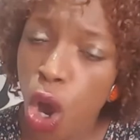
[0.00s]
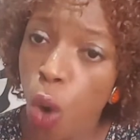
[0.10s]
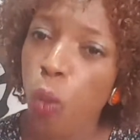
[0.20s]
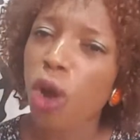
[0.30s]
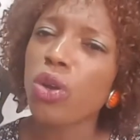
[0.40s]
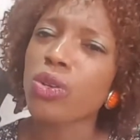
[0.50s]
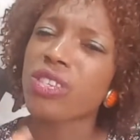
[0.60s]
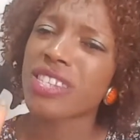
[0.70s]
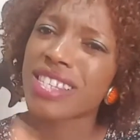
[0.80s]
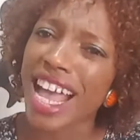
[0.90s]
We're gonna
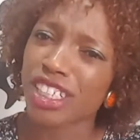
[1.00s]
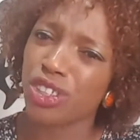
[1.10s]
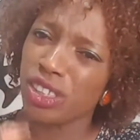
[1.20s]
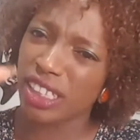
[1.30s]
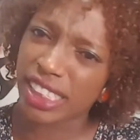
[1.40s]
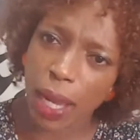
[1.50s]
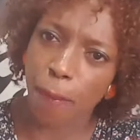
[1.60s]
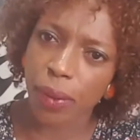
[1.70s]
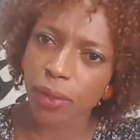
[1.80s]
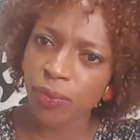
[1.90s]
search
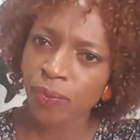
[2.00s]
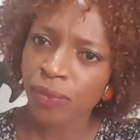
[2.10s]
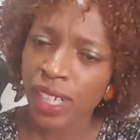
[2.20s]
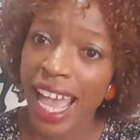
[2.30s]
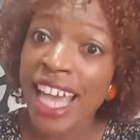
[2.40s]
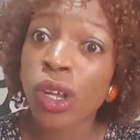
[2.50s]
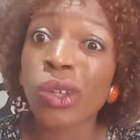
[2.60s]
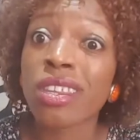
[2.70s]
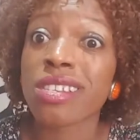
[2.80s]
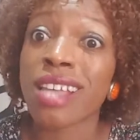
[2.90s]
deep and
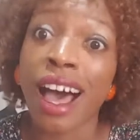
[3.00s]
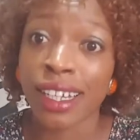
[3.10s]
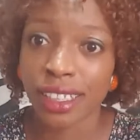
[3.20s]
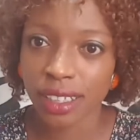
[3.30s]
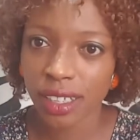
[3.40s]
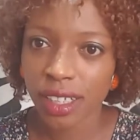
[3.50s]
understand